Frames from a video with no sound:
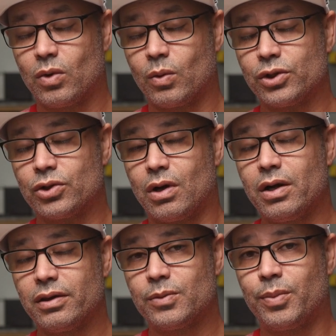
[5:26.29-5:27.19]
what we're
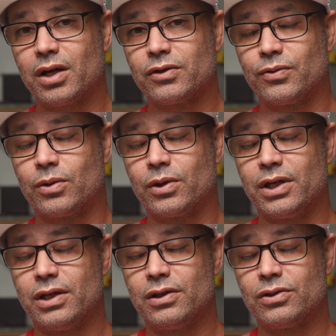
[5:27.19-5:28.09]
drawing this box
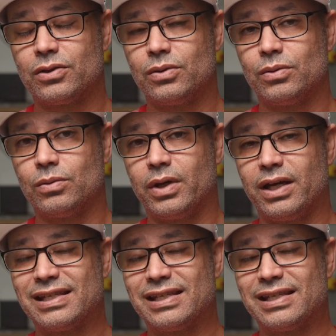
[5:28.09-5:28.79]
for is to